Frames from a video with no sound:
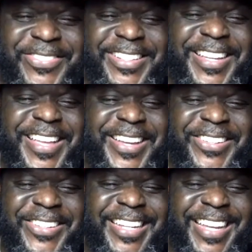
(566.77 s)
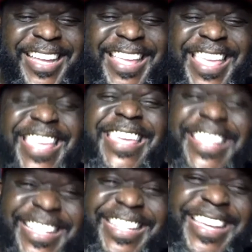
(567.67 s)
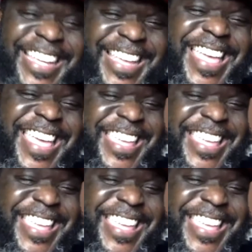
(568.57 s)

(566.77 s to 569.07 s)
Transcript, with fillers: Oh my god. See, that's